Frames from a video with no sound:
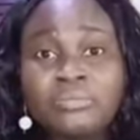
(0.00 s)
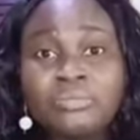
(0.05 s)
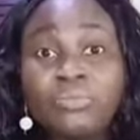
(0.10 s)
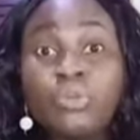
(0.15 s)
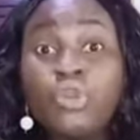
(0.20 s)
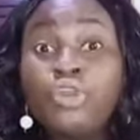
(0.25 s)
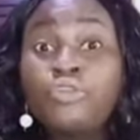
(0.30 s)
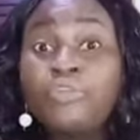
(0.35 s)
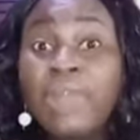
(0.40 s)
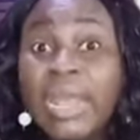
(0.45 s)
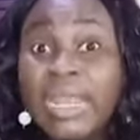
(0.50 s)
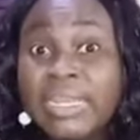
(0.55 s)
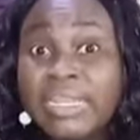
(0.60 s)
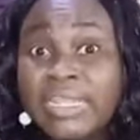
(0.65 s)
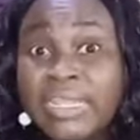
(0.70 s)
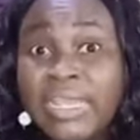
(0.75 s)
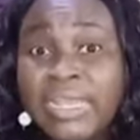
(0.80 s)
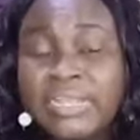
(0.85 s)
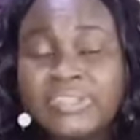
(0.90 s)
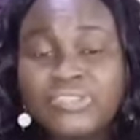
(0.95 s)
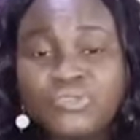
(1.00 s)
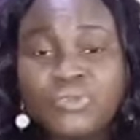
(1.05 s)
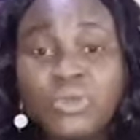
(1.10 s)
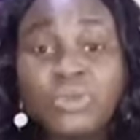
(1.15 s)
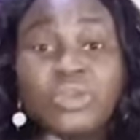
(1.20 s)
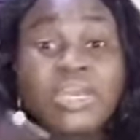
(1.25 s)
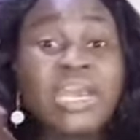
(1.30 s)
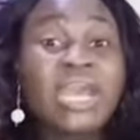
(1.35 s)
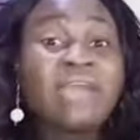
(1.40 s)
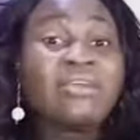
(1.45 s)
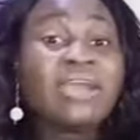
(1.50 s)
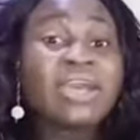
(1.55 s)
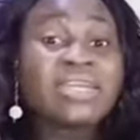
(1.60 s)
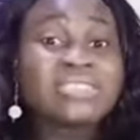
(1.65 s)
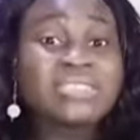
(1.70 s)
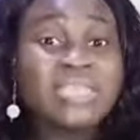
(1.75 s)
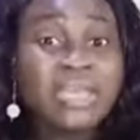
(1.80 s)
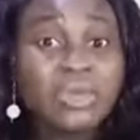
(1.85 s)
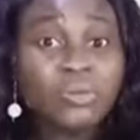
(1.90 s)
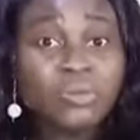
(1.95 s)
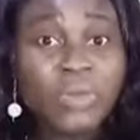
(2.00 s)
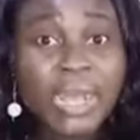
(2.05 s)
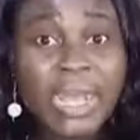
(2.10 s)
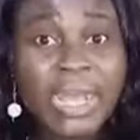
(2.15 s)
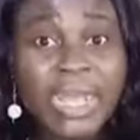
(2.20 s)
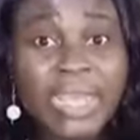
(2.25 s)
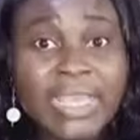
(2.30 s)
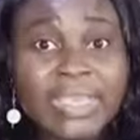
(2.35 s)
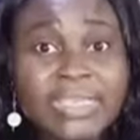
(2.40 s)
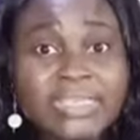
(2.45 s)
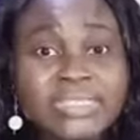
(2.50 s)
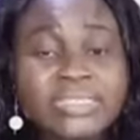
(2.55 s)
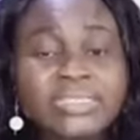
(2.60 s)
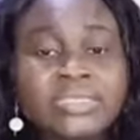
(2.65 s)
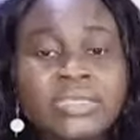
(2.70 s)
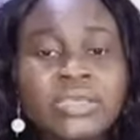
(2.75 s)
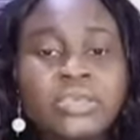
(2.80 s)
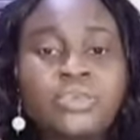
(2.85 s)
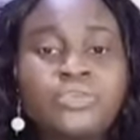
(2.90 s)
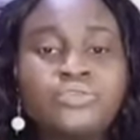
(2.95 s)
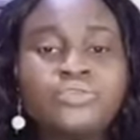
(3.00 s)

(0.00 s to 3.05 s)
morally as well, character-wise,